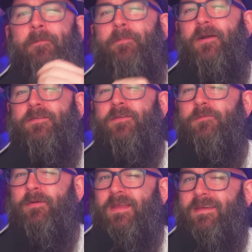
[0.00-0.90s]
of person
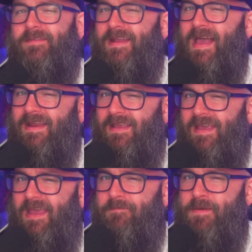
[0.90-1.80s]
who believes that adding
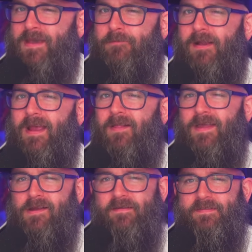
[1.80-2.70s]
a pick rail
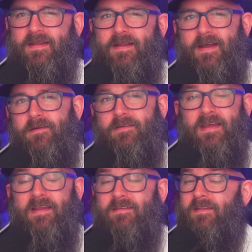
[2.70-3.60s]
and offset iron
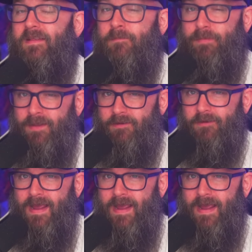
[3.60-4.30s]
sights to their plinker